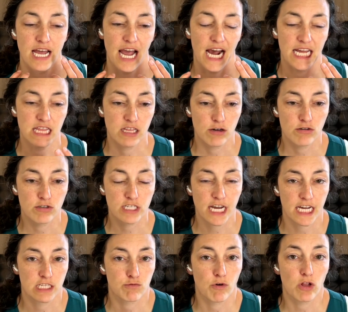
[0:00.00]
And those
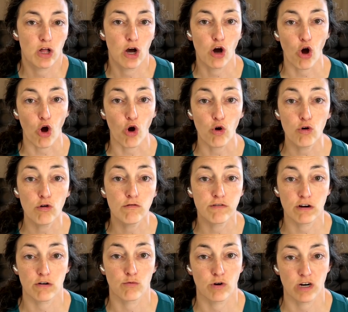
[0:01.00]
guys will
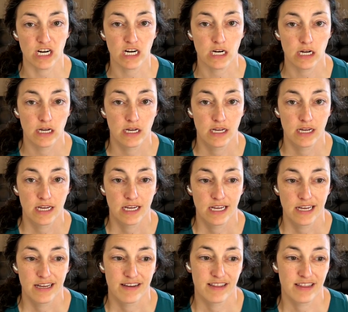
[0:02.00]
overwork.
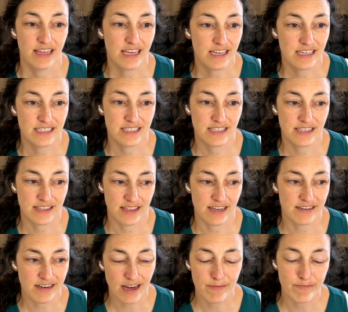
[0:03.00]
Thing is,
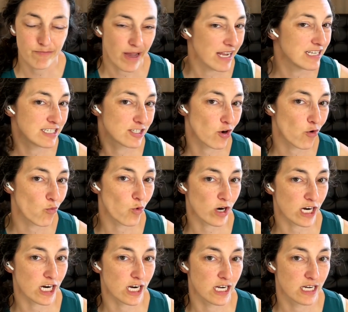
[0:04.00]
they're not meant to
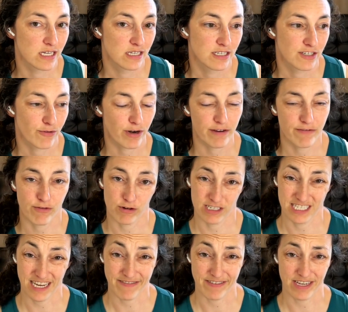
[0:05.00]
work
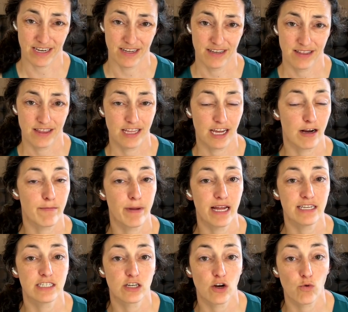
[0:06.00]
24/7. They're
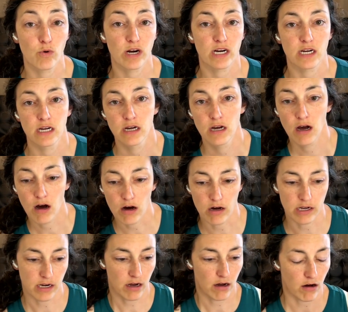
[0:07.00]
meant to work
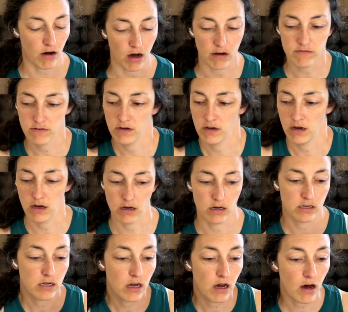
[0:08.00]
on, off,
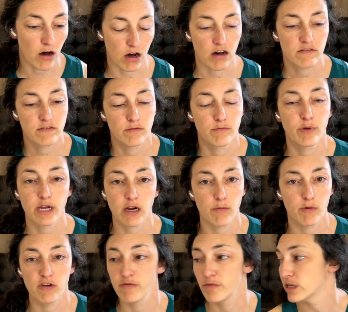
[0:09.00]
on, off. Bigger
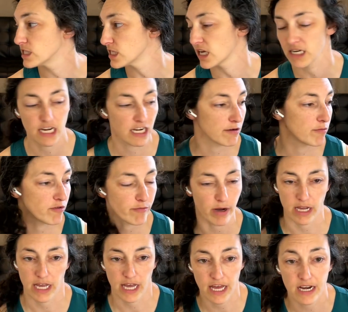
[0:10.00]
movements, need to move
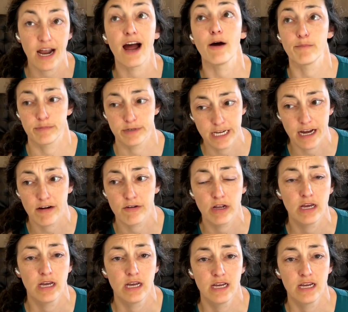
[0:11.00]
my head up, down.